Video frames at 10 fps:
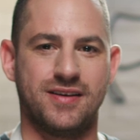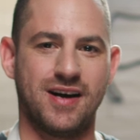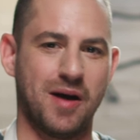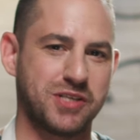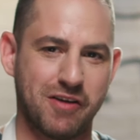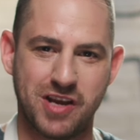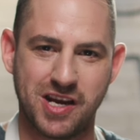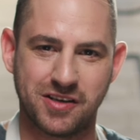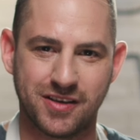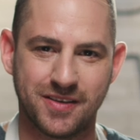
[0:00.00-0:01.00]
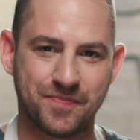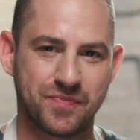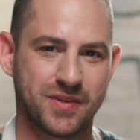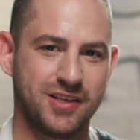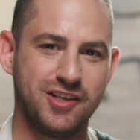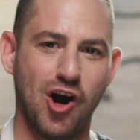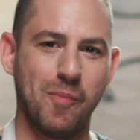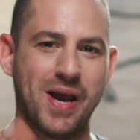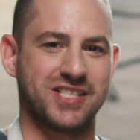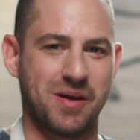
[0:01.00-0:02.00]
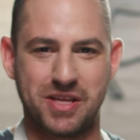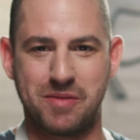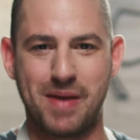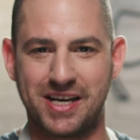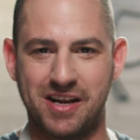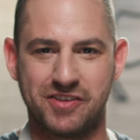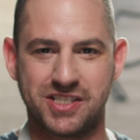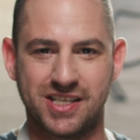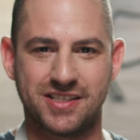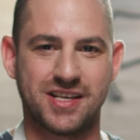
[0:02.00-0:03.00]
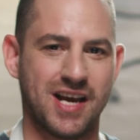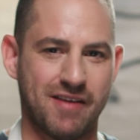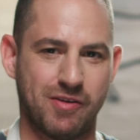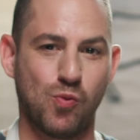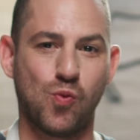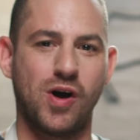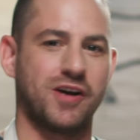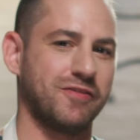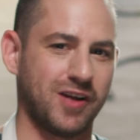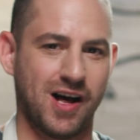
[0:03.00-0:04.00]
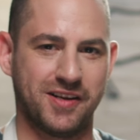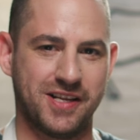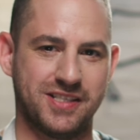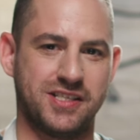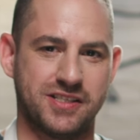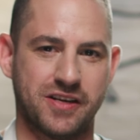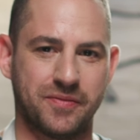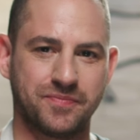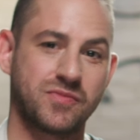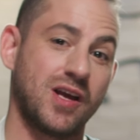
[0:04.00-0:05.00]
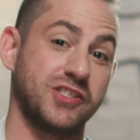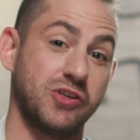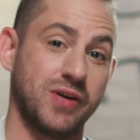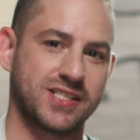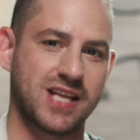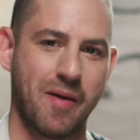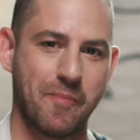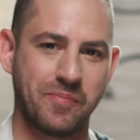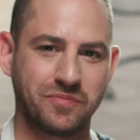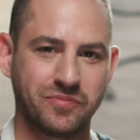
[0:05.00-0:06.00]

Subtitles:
I'm Chef Yankel. Go make something magnificent. Have a wonderful holiday season. I'll see you next time.